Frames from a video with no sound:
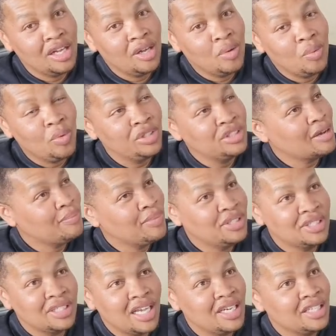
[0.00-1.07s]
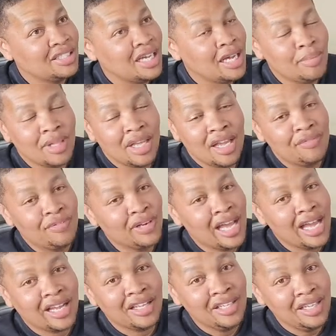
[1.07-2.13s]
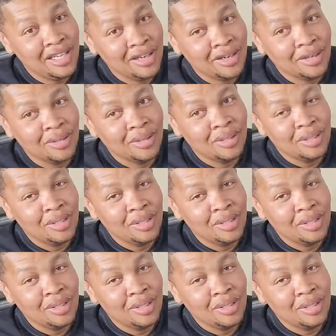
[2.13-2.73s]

which I've been saying the same thing for like a year,